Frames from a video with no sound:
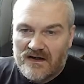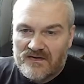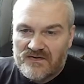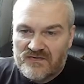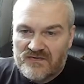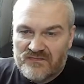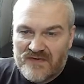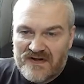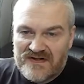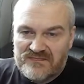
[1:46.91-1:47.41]

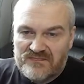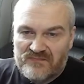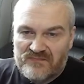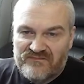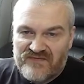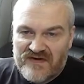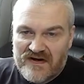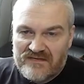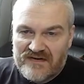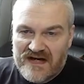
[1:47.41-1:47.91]
The red
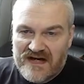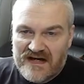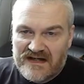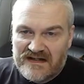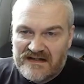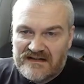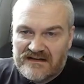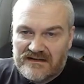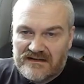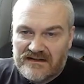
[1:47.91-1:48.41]

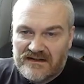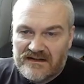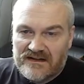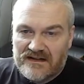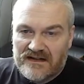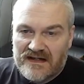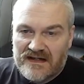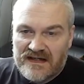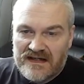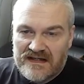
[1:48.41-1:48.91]
Variac,
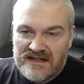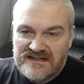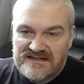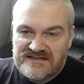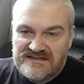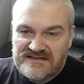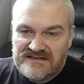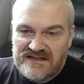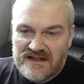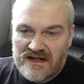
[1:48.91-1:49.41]

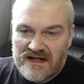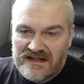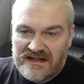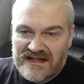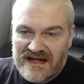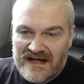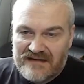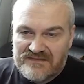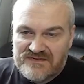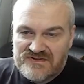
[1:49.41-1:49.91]
it's a
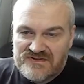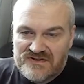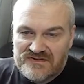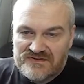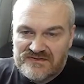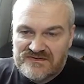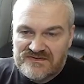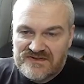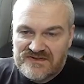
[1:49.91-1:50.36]
captured